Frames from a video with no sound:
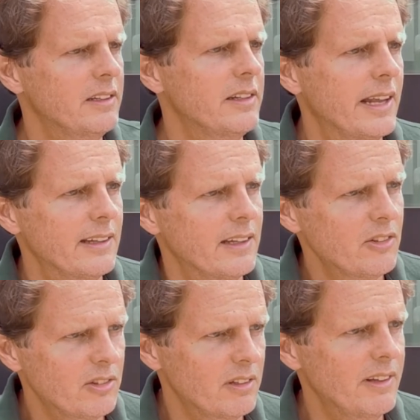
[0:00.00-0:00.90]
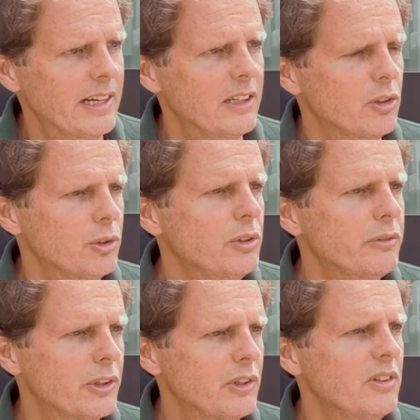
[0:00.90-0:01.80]
the Netherlands, Technical
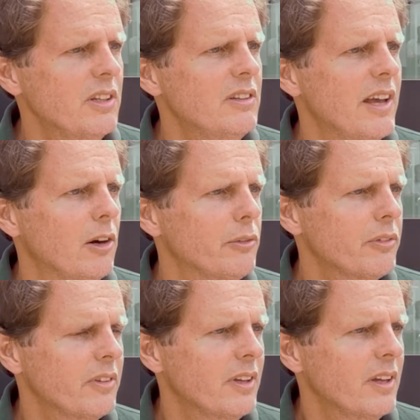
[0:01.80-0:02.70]
University Delft.